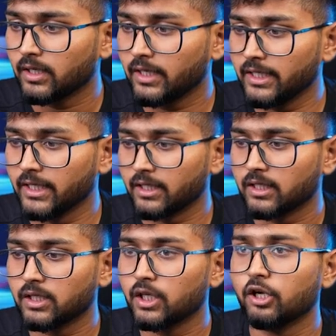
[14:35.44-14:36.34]

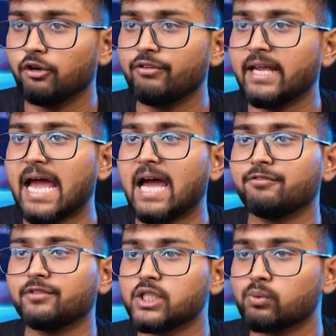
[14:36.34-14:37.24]
here we
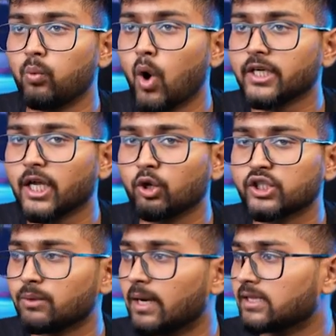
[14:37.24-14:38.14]
have this water
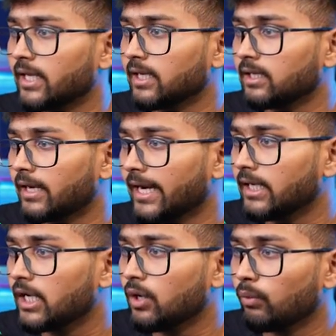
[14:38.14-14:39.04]
ocean wala thing, right?